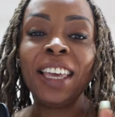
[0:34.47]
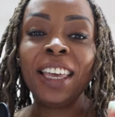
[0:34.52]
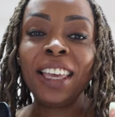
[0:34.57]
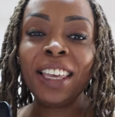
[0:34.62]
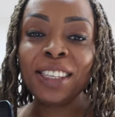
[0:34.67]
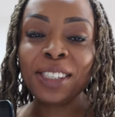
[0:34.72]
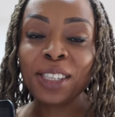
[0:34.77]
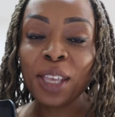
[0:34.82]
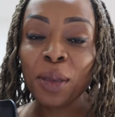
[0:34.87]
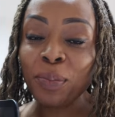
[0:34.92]

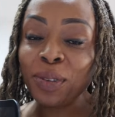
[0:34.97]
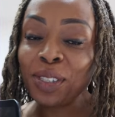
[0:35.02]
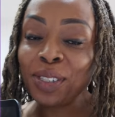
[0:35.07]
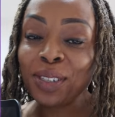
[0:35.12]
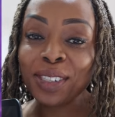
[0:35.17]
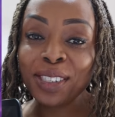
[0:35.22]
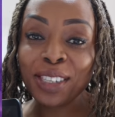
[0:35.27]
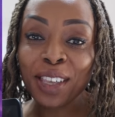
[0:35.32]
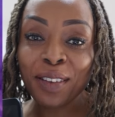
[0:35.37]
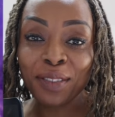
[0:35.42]
It's episode
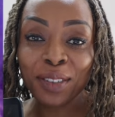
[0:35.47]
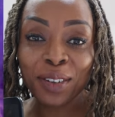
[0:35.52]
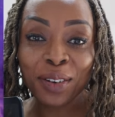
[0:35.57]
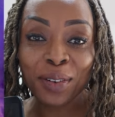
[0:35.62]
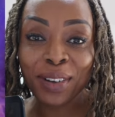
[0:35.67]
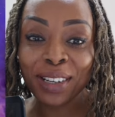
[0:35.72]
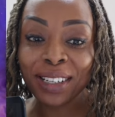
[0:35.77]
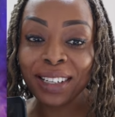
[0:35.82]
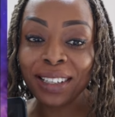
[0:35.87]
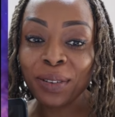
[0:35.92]
7
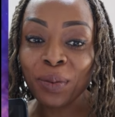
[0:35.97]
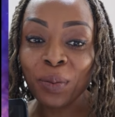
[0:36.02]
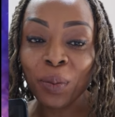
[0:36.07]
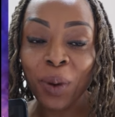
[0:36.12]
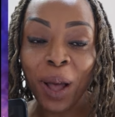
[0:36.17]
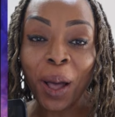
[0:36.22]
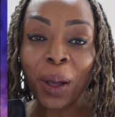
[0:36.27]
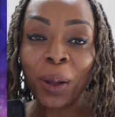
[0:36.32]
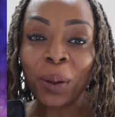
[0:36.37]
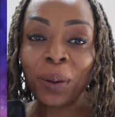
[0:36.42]
already.
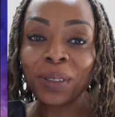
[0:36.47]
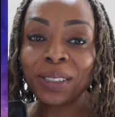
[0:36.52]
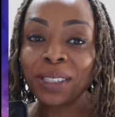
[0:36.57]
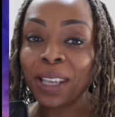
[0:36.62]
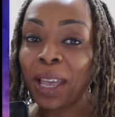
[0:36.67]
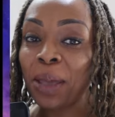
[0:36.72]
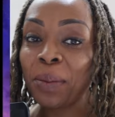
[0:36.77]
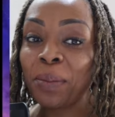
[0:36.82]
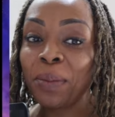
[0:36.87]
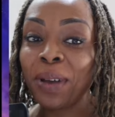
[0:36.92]
Wow,
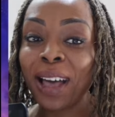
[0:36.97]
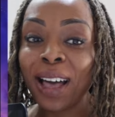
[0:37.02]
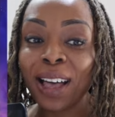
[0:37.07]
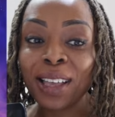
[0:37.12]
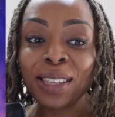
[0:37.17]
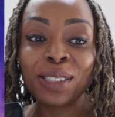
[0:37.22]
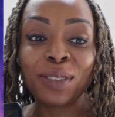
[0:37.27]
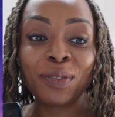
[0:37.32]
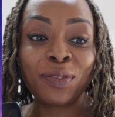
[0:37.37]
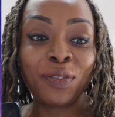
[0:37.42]
time
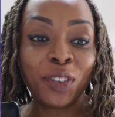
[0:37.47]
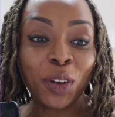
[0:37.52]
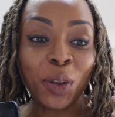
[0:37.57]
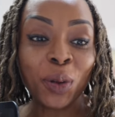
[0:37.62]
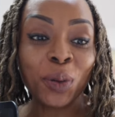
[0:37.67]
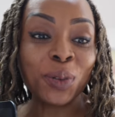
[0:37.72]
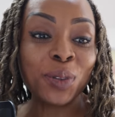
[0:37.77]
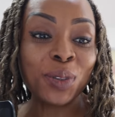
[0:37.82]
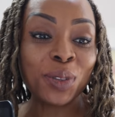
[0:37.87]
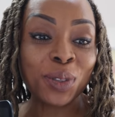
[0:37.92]
has
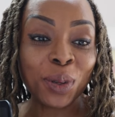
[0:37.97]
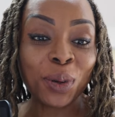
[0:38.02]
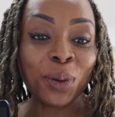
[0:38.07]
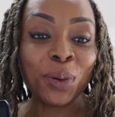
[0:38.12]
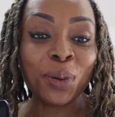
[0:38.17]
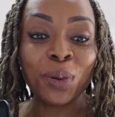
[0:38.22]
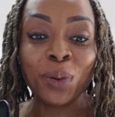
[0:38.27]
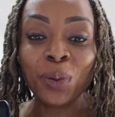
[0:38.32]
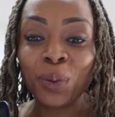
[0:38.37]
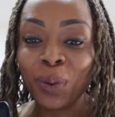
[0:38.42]
flown
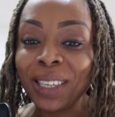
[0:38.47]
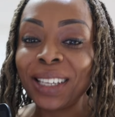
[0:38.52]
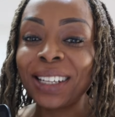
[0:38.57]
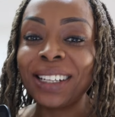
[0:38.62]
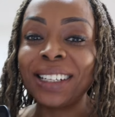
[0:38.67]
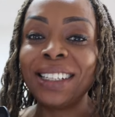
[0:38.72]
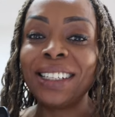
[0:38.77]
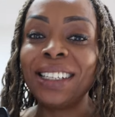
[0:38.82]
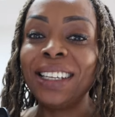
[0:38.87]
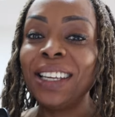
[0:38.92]
so
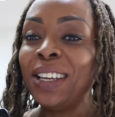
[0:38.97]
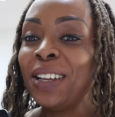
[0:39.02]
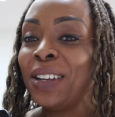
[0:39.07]
quickly.